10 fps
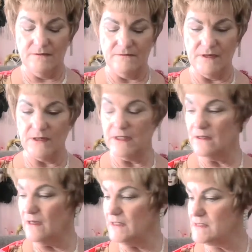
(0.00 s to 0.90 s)
Very
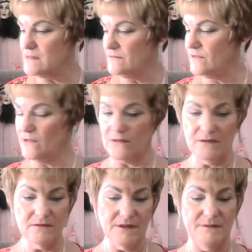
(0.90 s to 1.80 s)
nice of
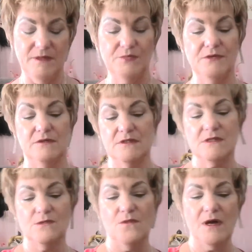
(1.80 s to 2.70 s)
her. Let me put
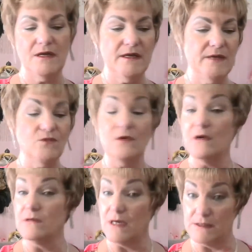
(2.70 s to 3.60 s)
this away. We'll
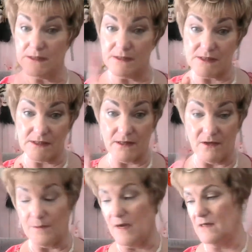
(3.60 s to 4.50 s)
go on to
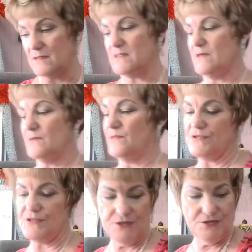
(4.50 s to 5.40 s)
cigar box number
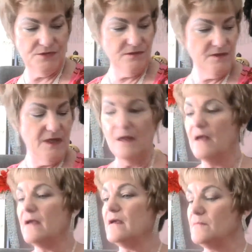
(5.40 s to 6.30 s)
2.
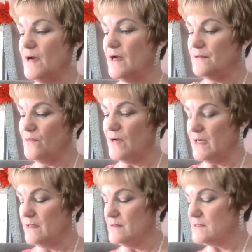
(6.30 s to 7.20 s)
And by the
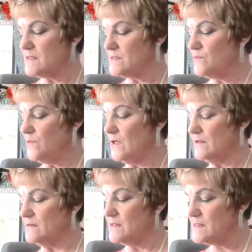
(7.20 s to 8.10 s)
way, this is
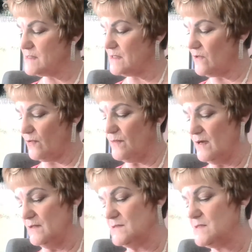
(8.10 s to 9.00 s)
what this cigar
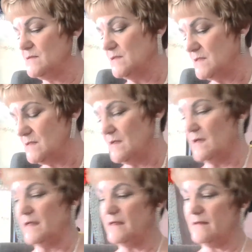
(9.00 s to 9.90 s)
box looks
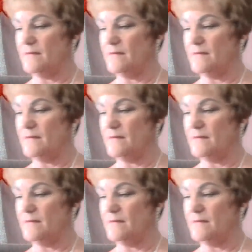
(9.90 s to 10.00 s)
like.